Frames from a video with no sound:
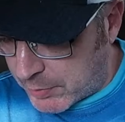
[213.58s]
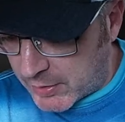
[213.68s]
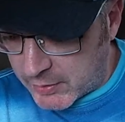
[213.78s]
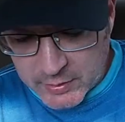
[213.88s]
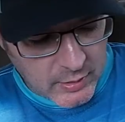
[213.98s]

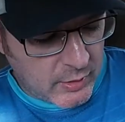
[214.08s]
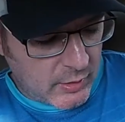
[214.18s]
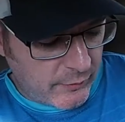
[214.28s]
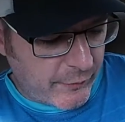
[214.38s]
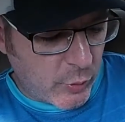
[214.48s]
but
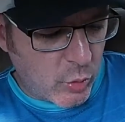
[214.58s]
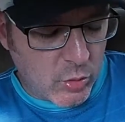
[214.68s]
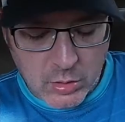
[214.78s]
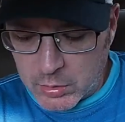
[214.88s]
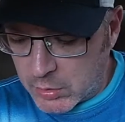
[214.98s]

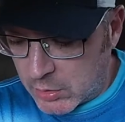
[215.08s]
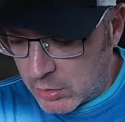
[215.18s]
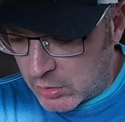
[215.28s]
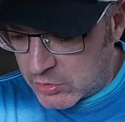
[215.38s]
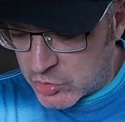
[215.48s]
for
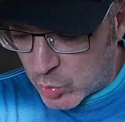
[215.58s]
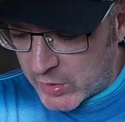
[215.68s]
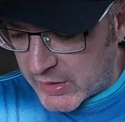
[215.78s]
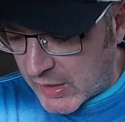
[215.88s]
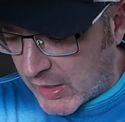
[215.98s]

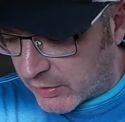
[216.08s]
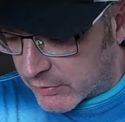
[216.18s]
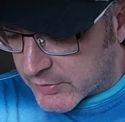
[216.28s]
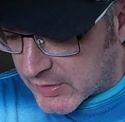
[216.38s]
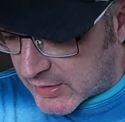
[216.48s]

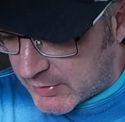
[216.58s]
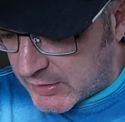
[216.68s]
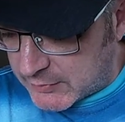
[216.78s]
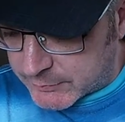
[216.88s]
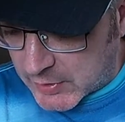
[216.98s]
$20, I
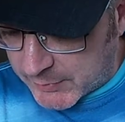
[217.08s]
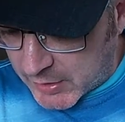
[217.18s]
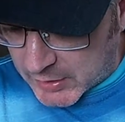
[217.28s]
mean, come